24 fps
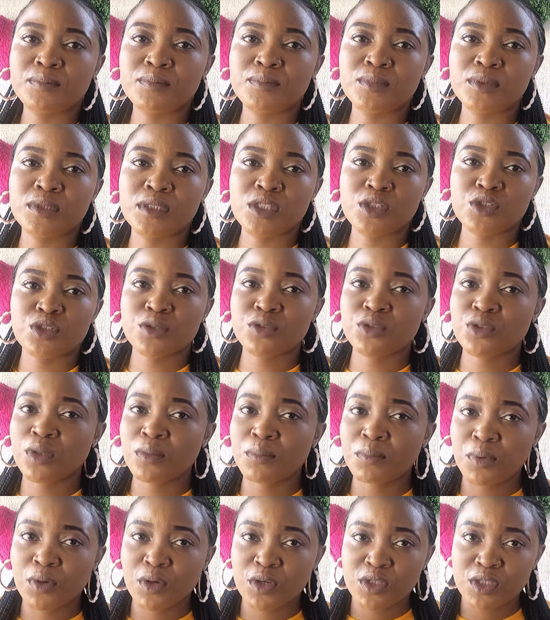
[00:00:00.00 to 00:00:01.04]
description
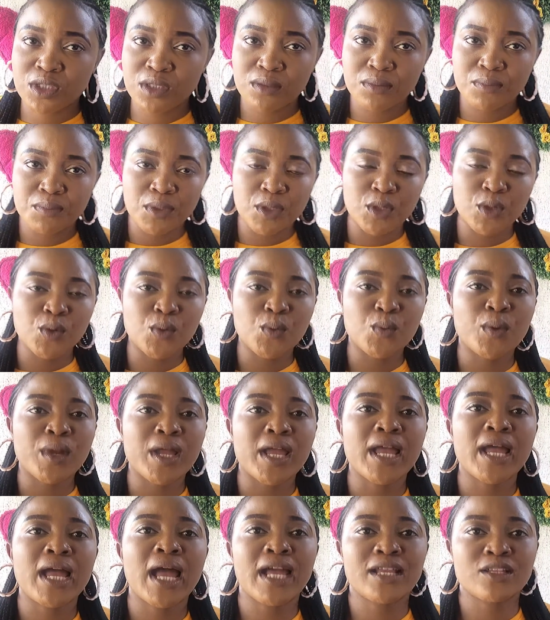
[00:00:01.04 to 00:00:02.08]
box below,
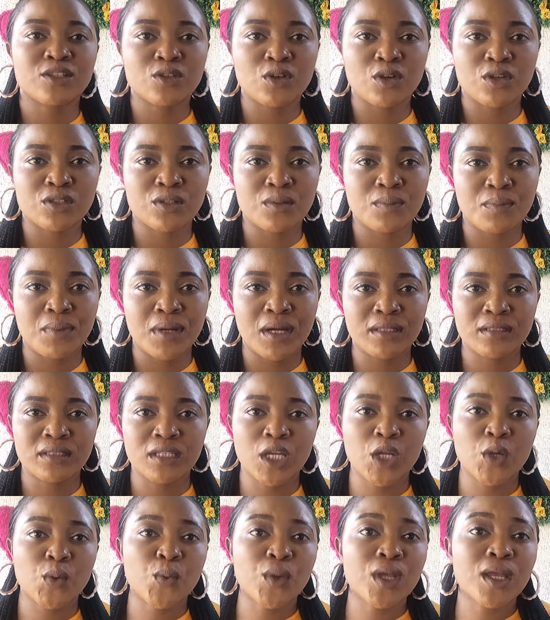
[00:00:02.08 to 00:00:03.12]
where I talked about the
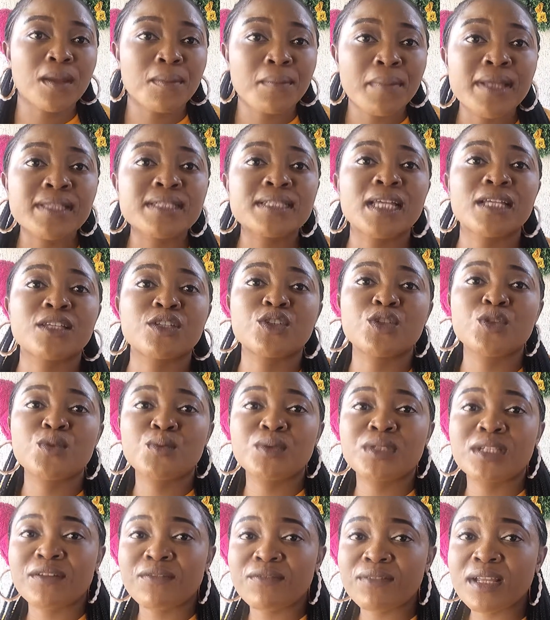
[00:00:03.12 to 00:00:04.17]
equipment that you
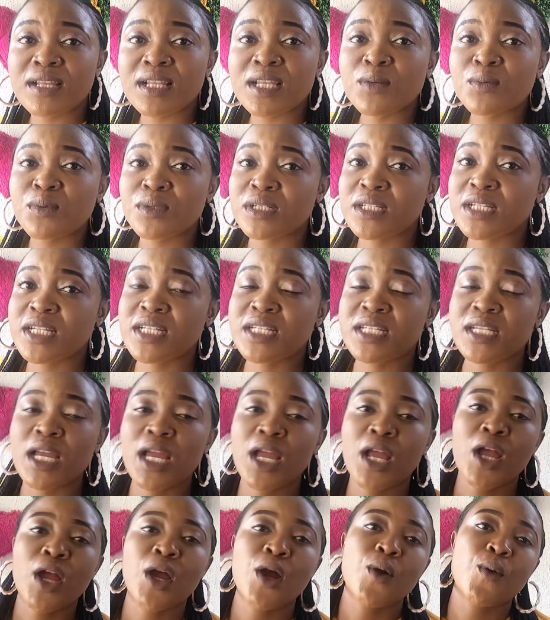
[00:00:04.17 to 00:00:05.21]
definitely will need
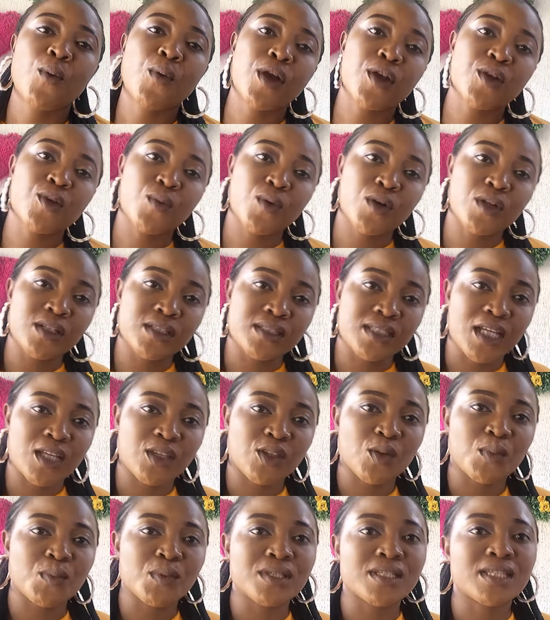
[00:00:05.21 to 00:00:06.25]
when you want to start
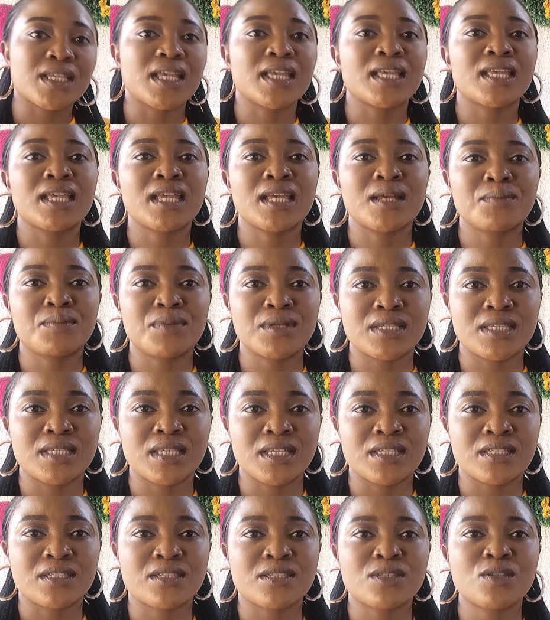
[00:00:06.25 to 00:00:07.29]
up a skincare business.
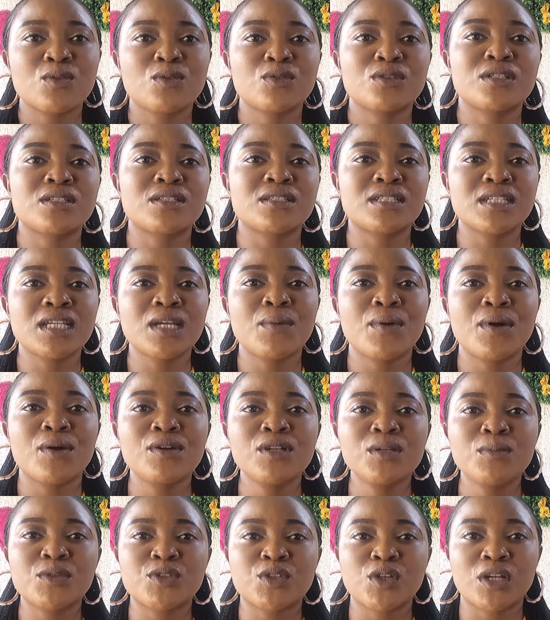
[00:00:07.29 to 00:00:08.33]
So today we're going to
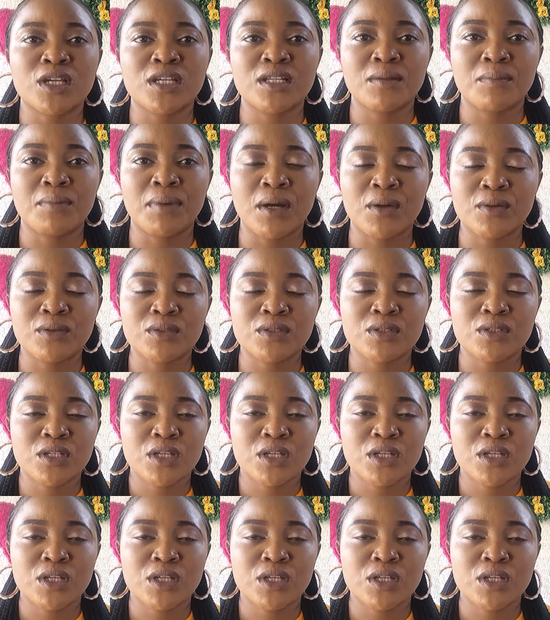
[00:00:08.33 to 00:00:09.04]
be talking about